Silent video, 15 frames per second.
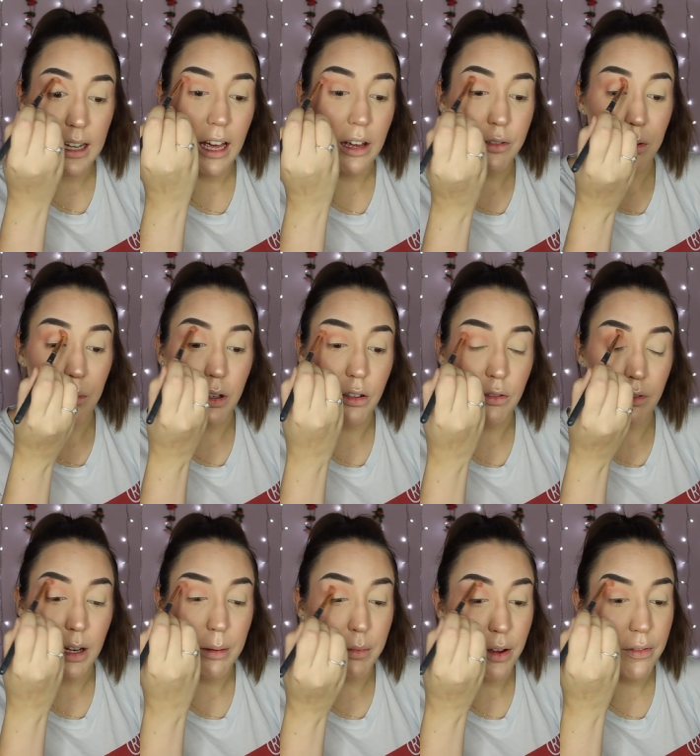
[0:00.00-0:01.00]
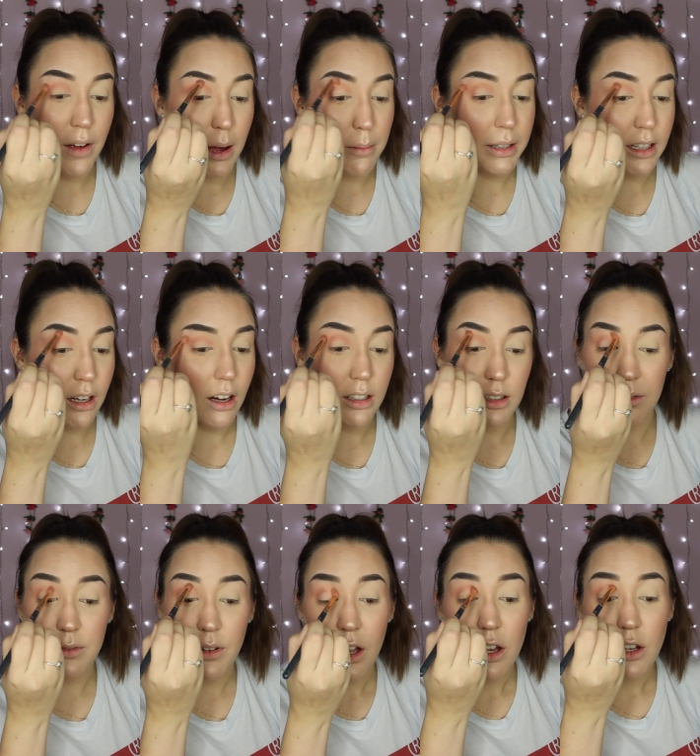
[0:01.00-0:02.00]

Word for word: Everyone in my family kind of